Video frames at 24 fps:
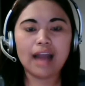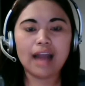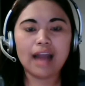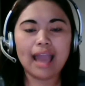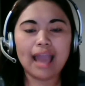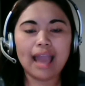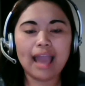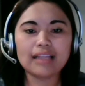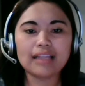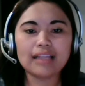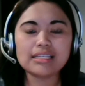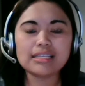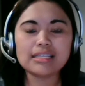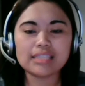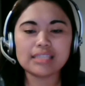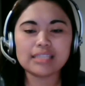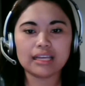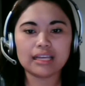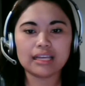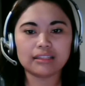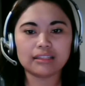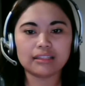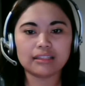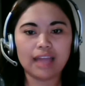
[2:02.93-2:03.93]
highly
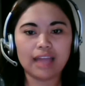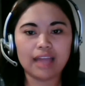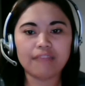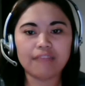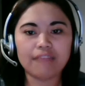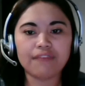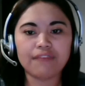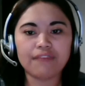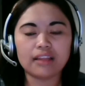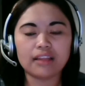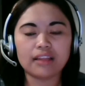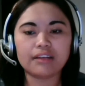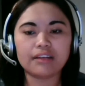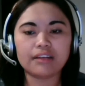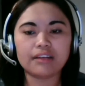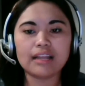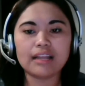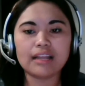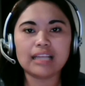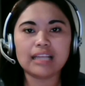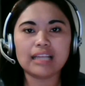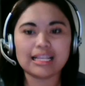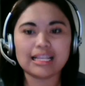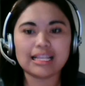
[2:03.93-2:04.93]
skilled and
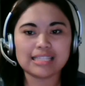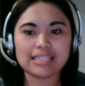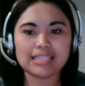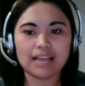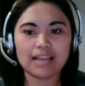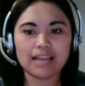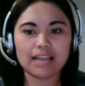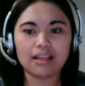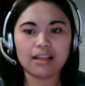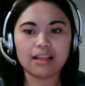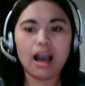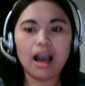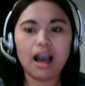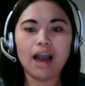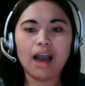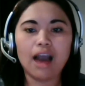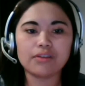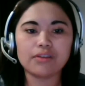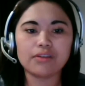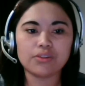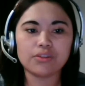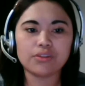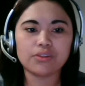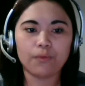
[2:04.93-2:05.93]
veteran inside
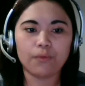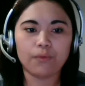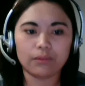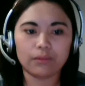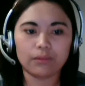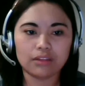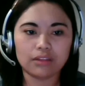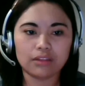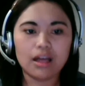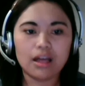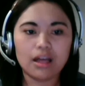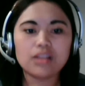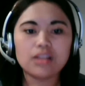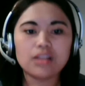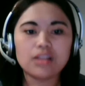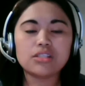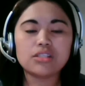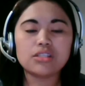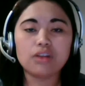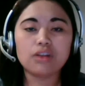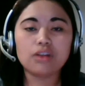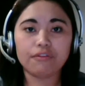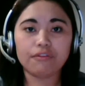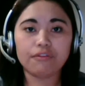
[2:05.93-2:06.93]
household
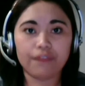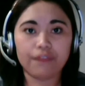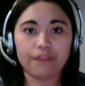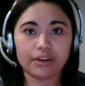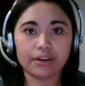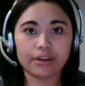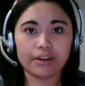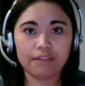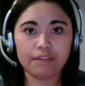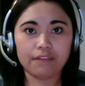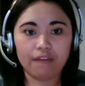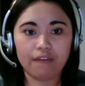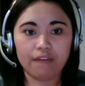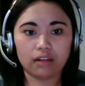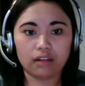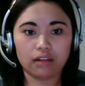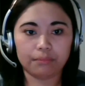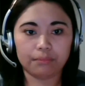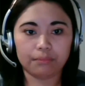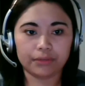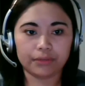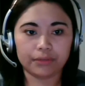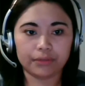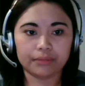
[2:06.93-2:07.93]
software
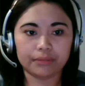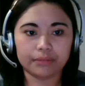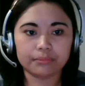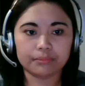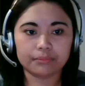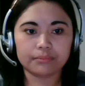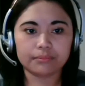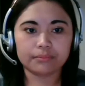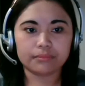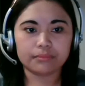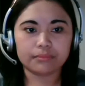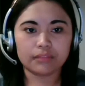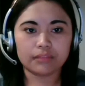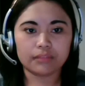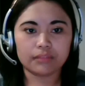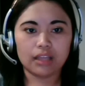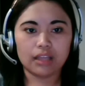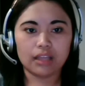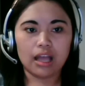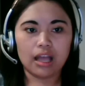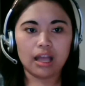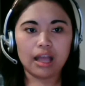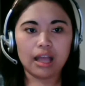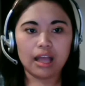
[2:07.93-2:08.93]
developer.
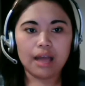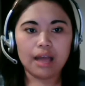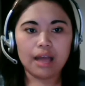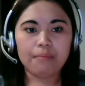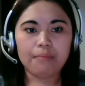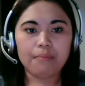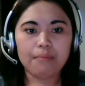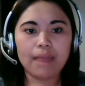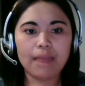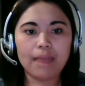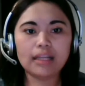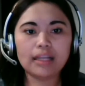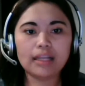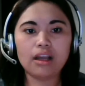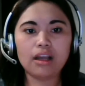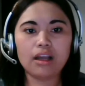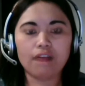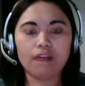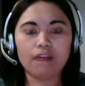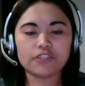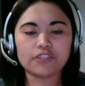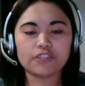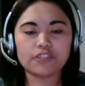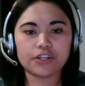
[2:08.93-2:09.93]
Many
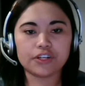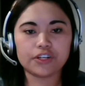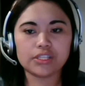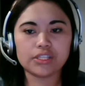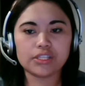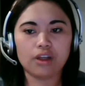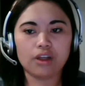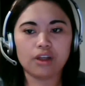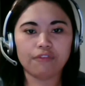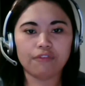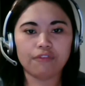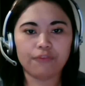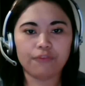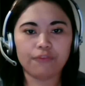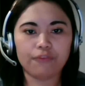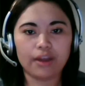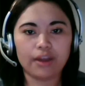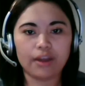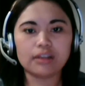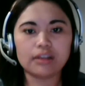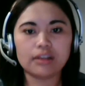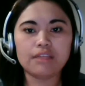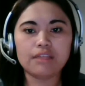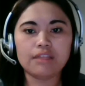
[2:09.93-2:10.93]
offshore
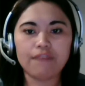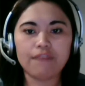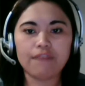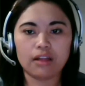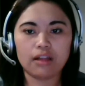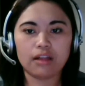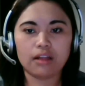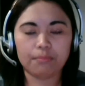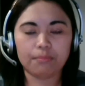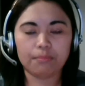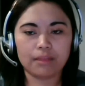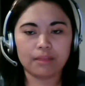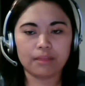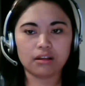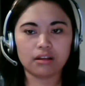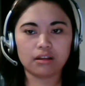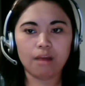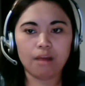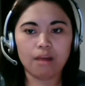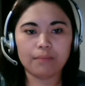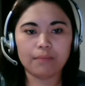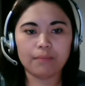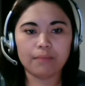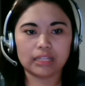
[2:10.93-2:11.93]
software development
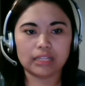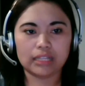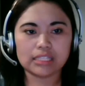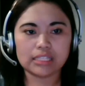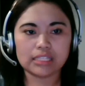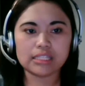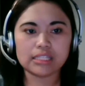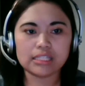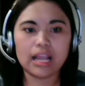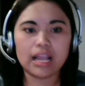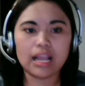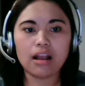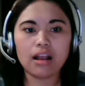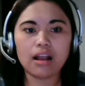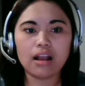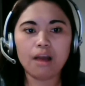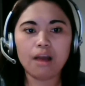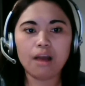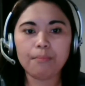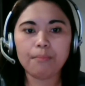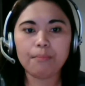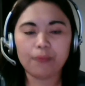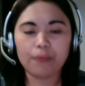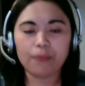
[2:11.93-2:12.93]
companies take
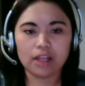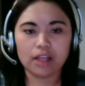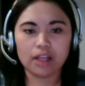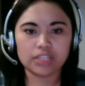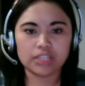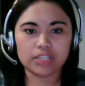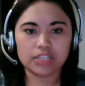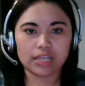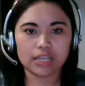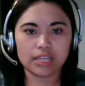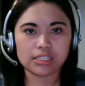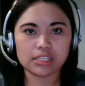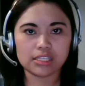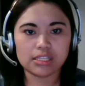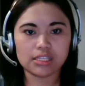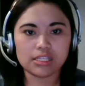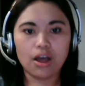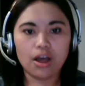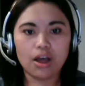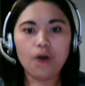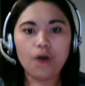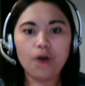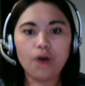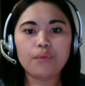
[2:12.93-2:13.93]
up projects
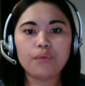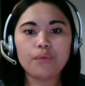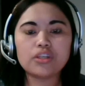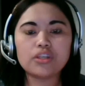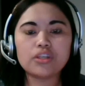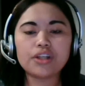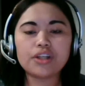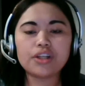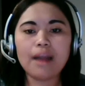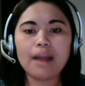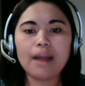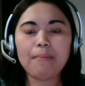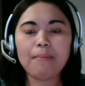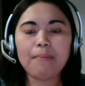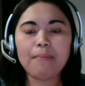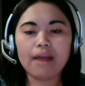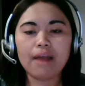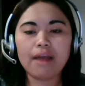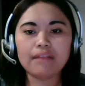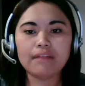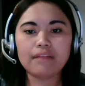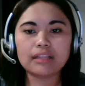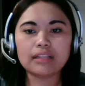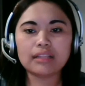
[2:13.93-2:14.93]
which are
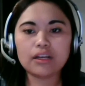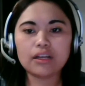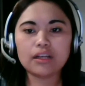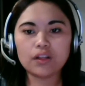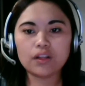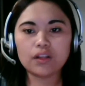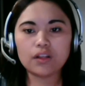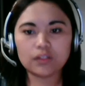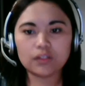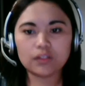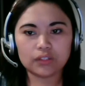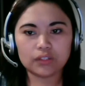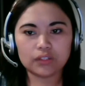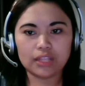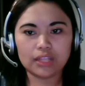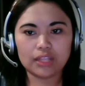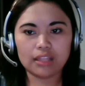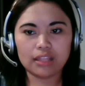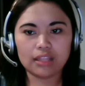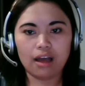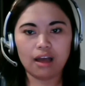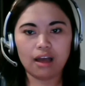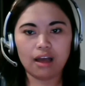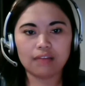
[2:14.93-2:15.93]
apparently
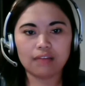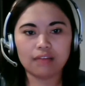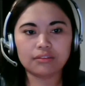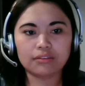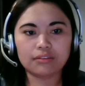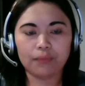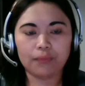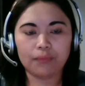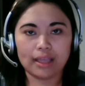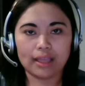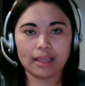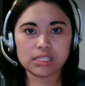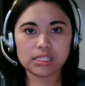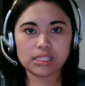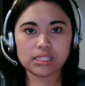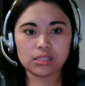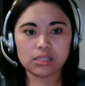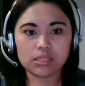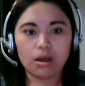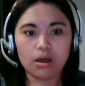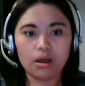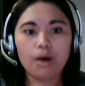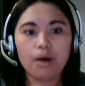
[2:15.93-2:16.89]
concluded otherwise